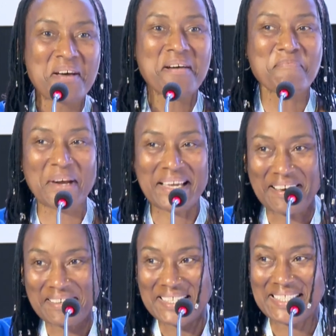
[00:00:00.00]

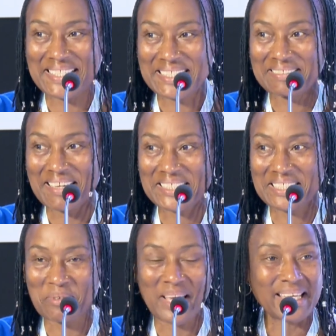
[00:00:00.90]
precarious
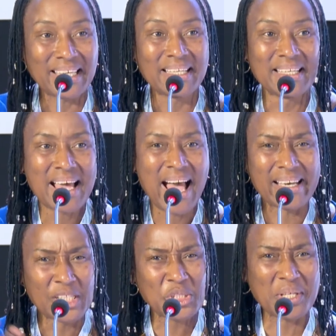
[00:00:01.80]
situation we're in
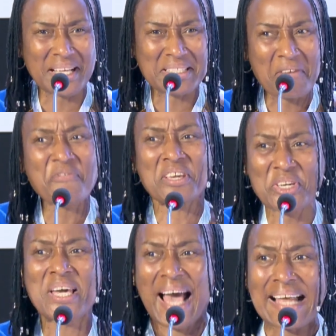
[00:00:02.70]
and ensure that every
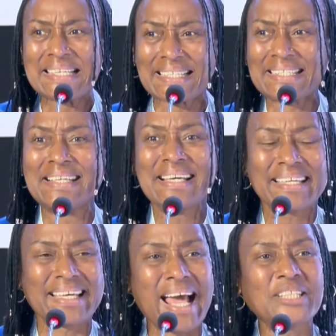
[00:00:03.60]
Ugandan
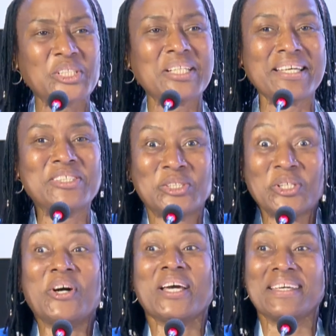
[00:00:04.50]
can actually
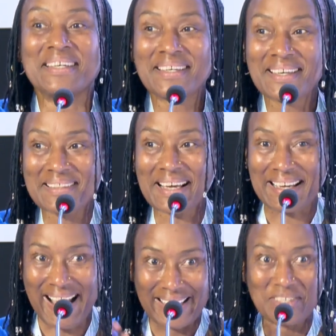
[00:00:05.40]
enjoy the
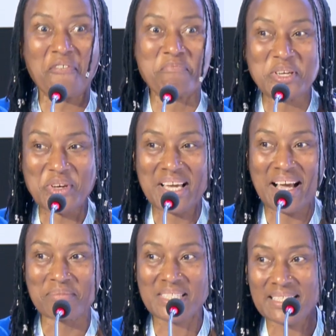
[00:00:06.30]
kind of
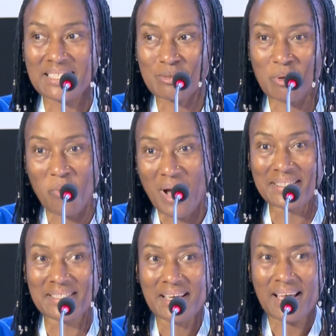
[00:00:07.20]
middle-income status we
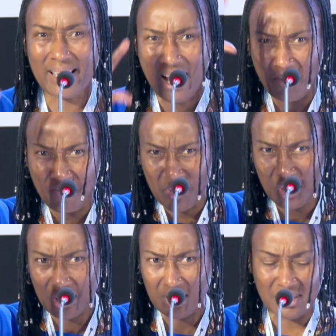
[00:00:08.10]
want and have
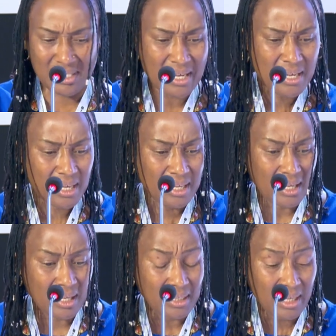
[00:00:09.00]
envisioned
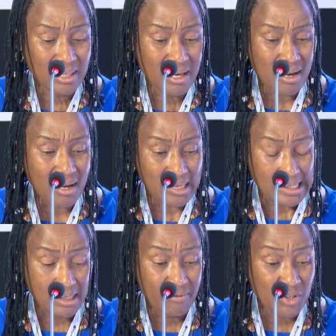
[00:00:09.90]
in
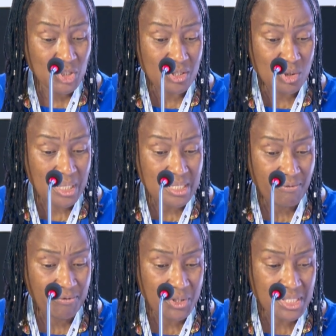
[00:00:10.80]
our Vision
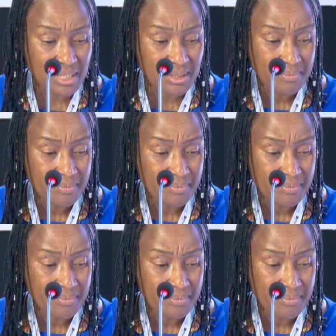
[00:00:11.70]
2040.